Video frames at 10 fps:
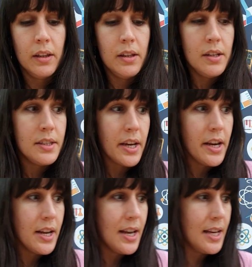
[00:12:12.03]

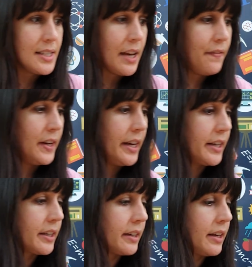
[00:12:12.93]
So let's have a
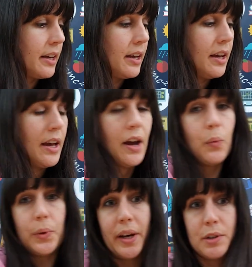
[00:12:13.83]
look at
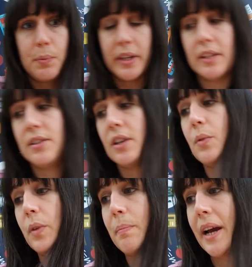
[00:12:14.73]
what else we can do
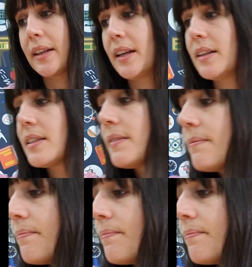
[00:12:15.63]
with magnets.